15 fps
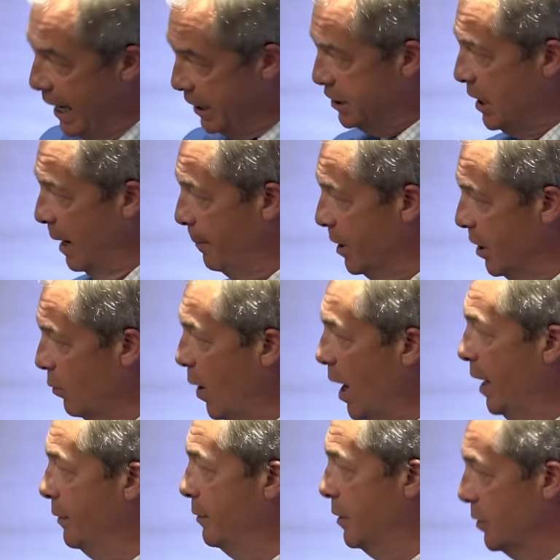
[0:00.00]

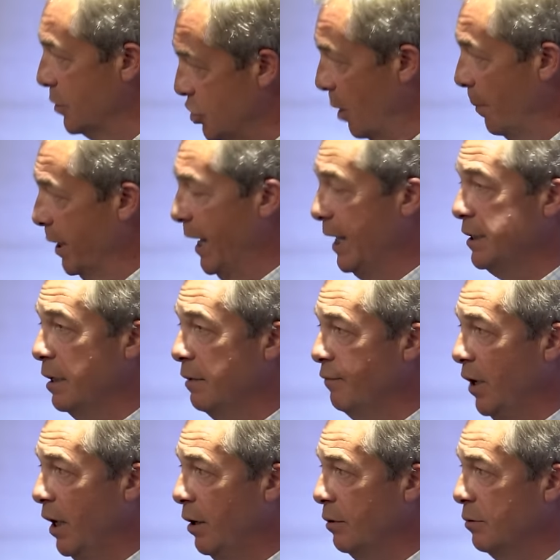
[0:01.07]
SW1 dominated
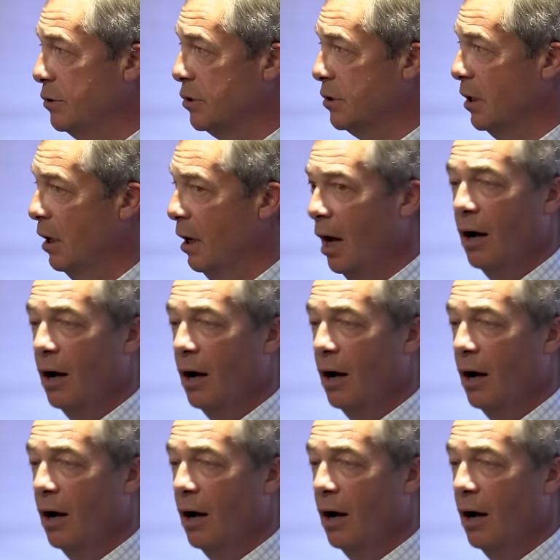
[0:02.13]
views,